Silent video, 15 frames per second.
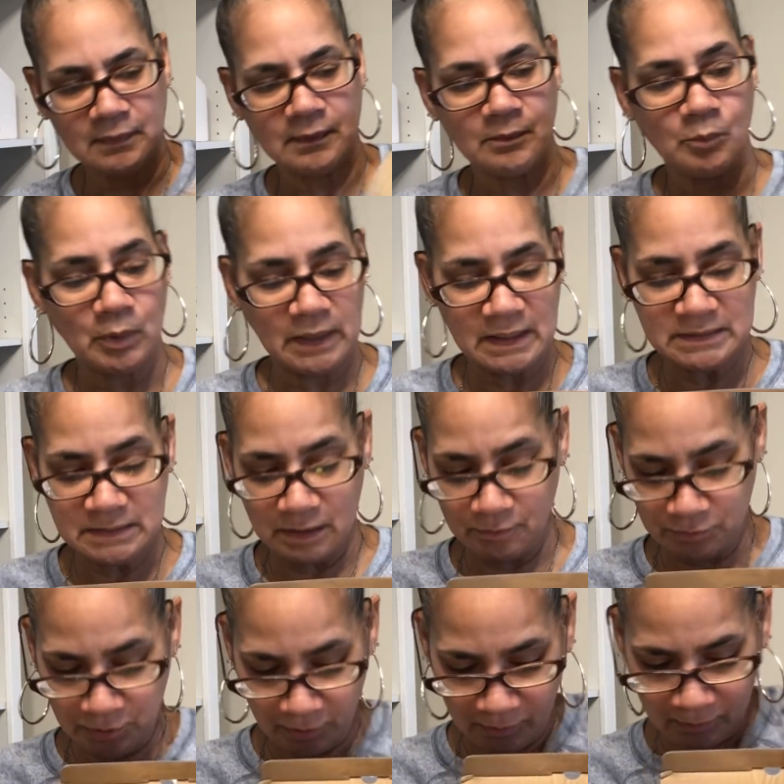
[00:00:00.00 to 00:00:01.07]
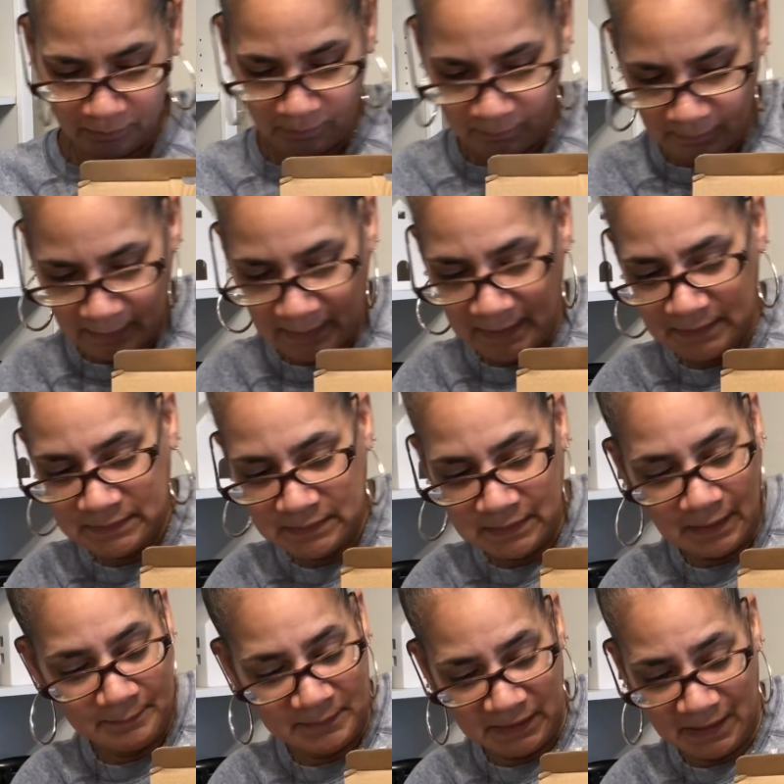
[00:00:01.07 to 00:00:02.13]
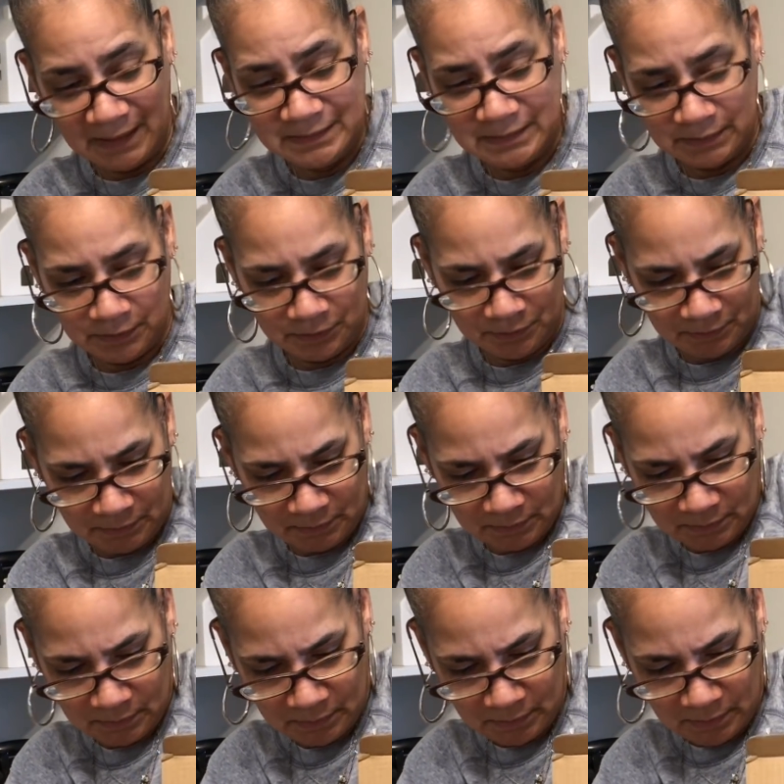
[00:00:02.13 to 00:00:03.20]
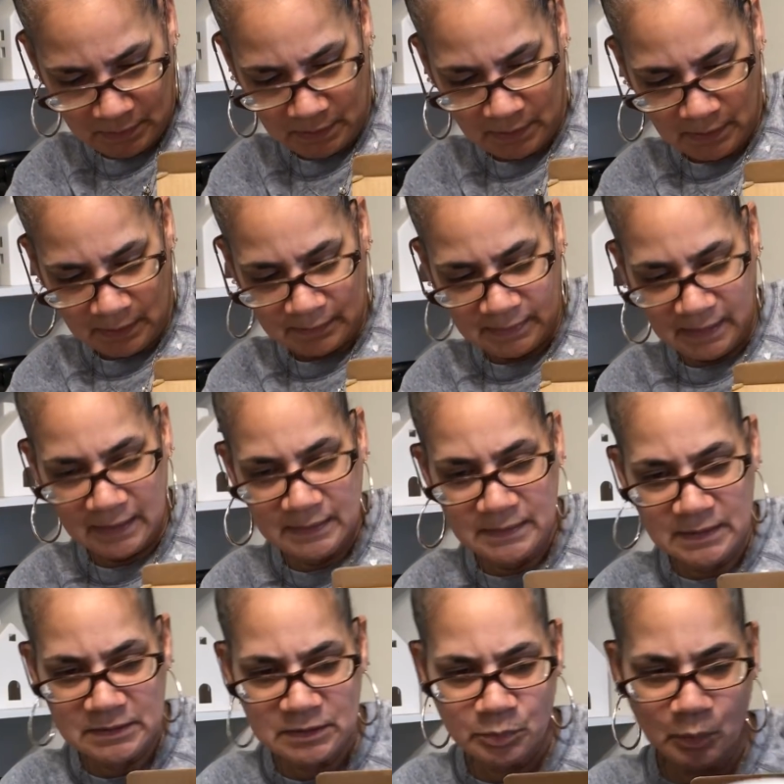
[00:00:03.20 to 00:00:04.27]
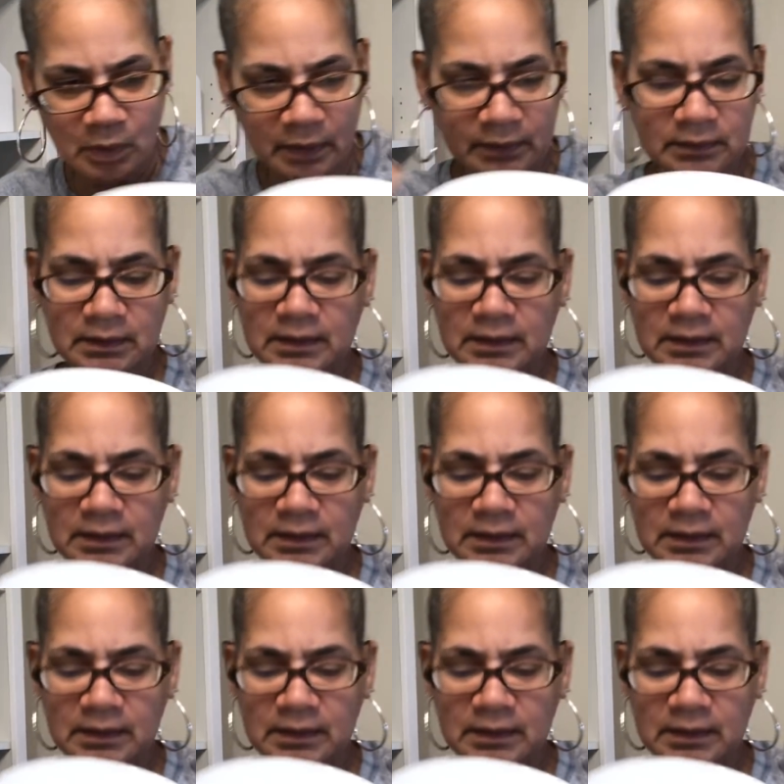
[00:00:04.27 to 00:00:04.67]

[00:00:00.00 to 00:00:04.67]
when I told y'all, I, I mean, I did good. Then this one